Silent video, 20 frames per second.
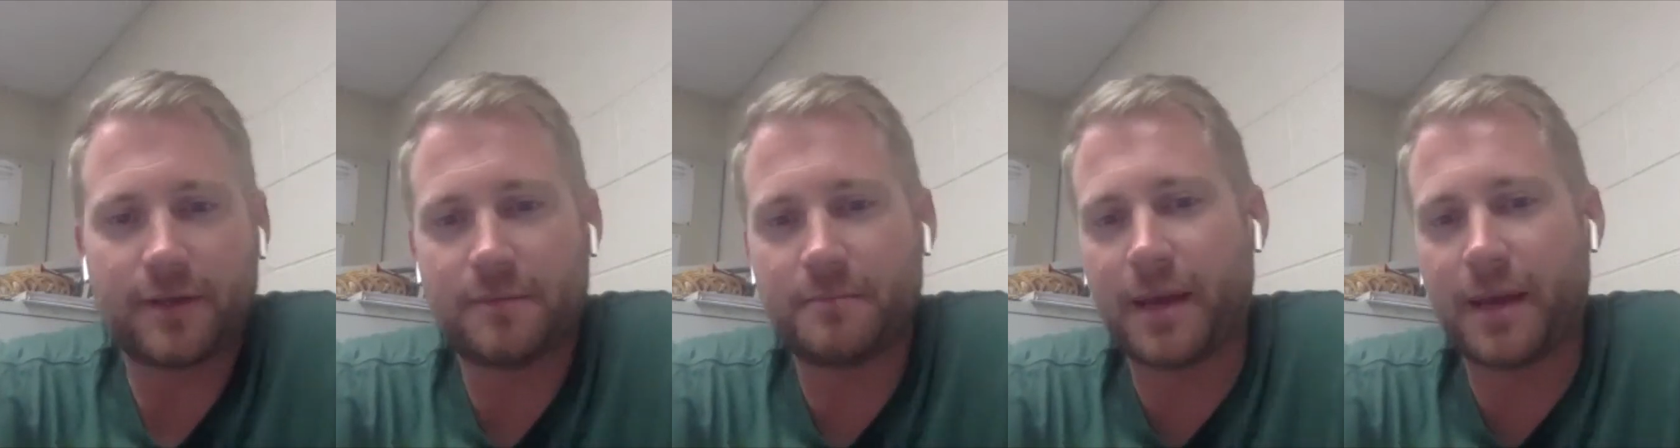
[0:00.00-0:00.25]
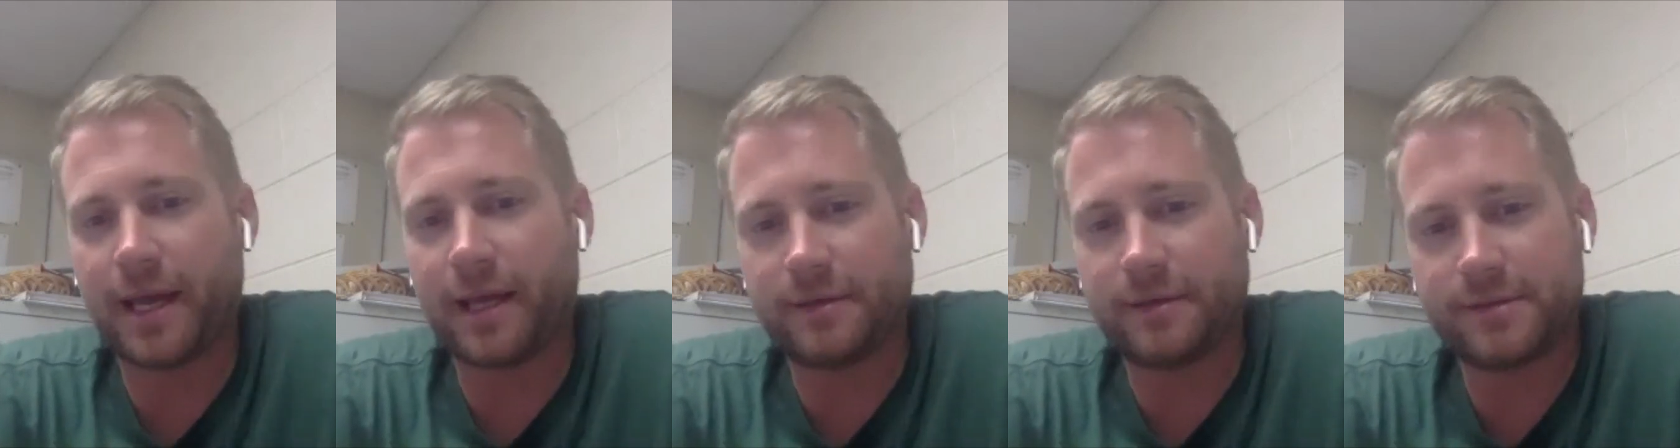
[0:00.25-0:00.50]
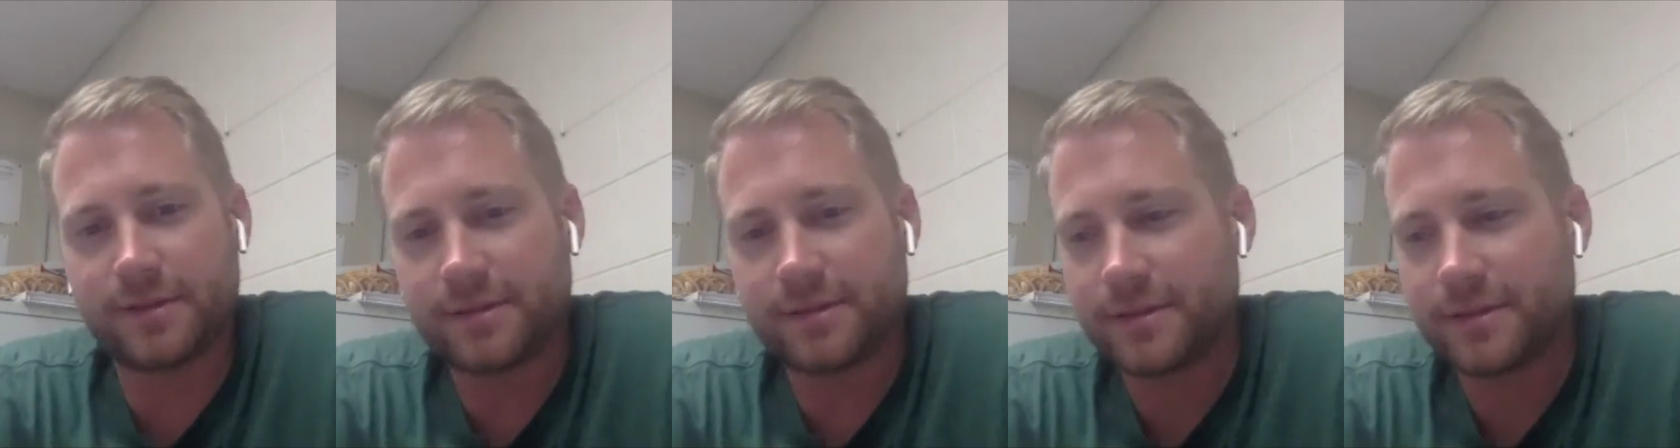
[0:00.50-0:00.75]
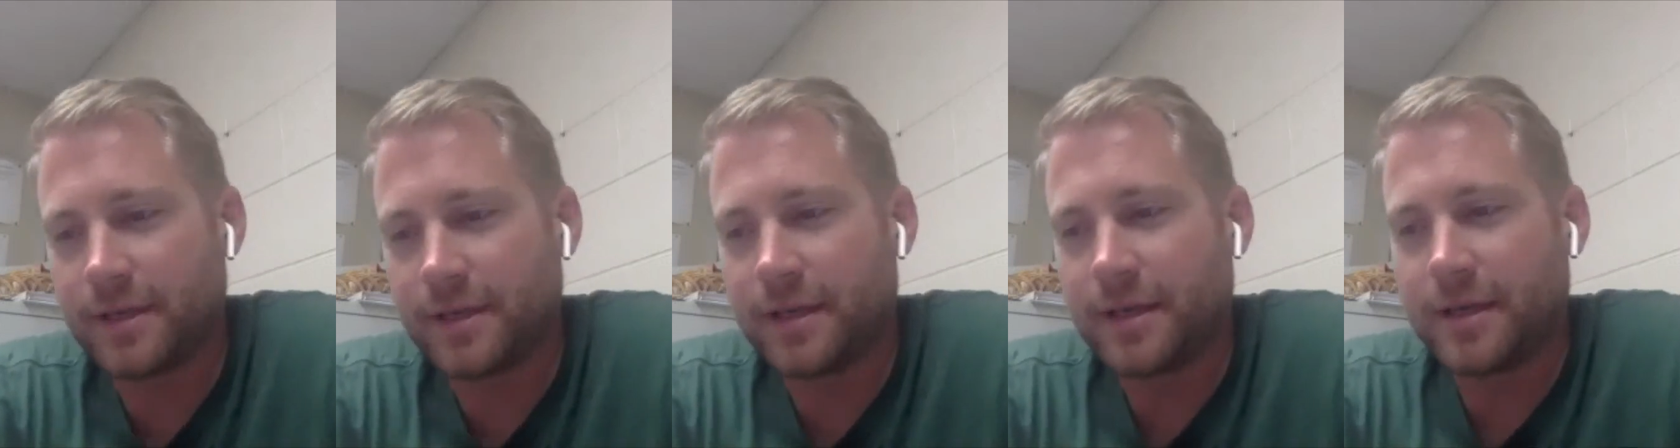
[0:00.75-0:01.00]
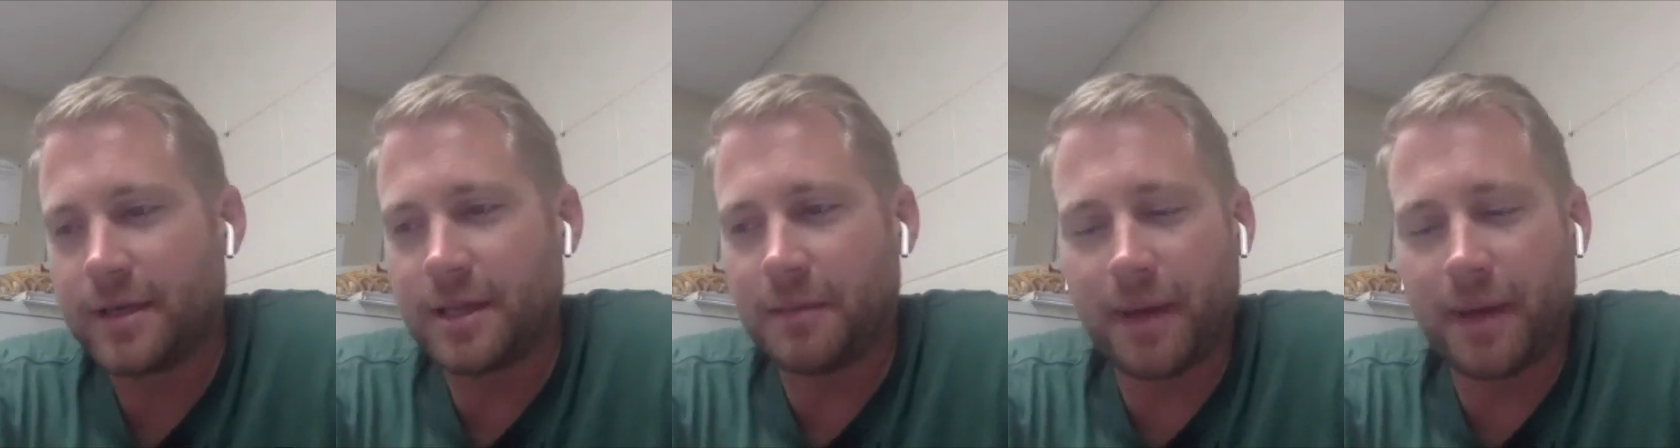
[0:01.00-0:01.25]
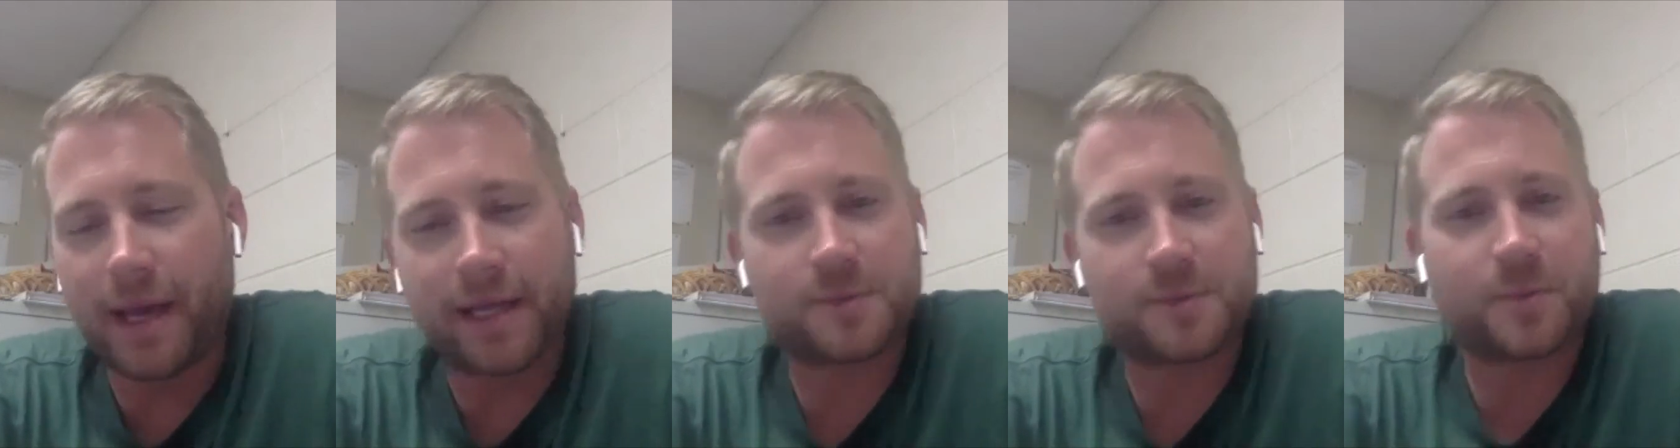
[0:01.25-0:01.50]
the
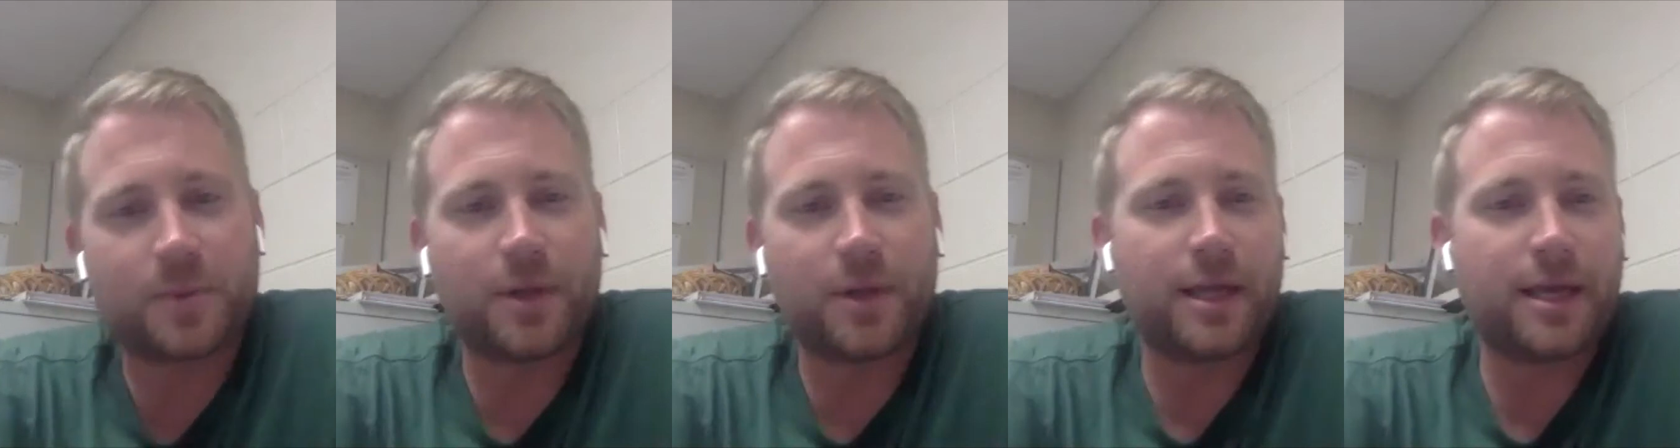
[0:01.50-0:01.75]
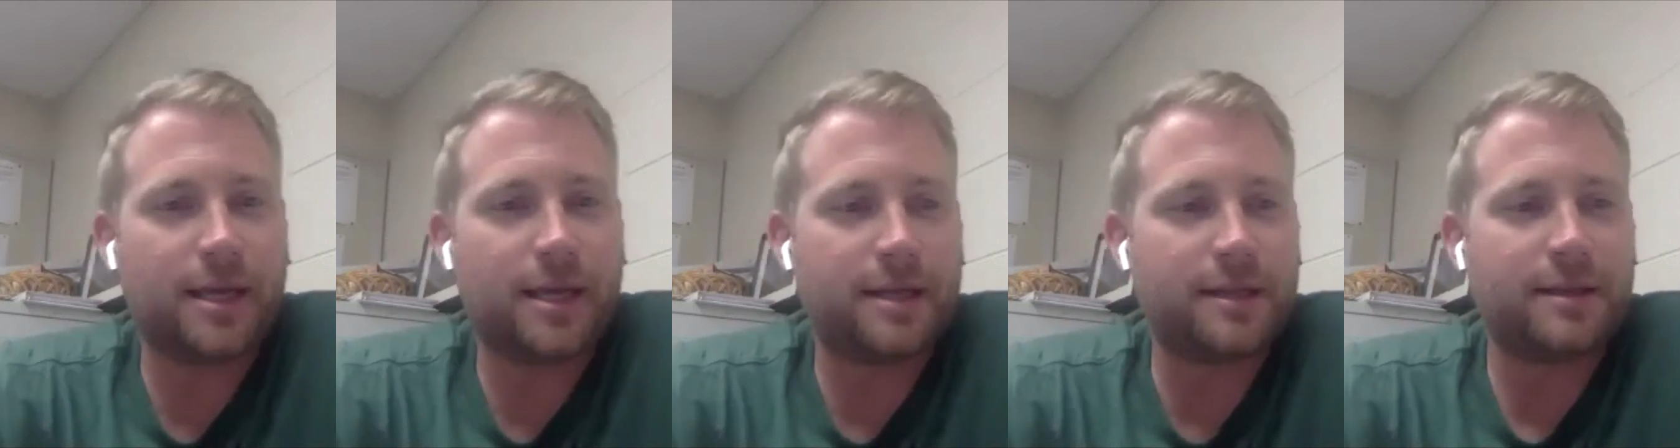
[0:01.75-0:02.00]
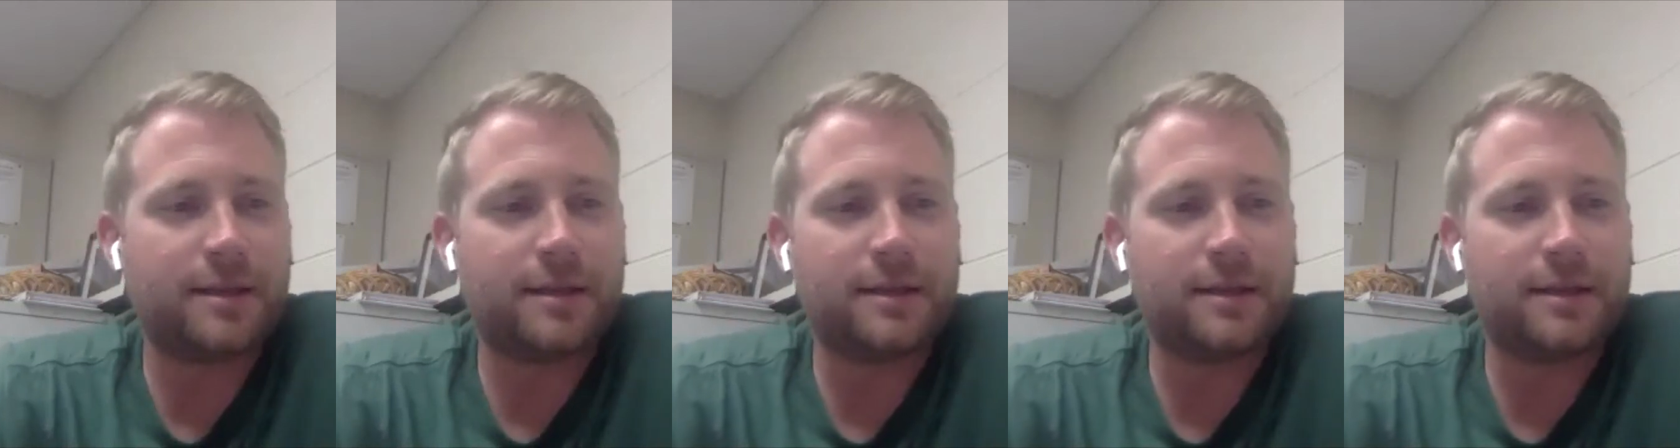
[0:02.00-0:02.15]
band's playing,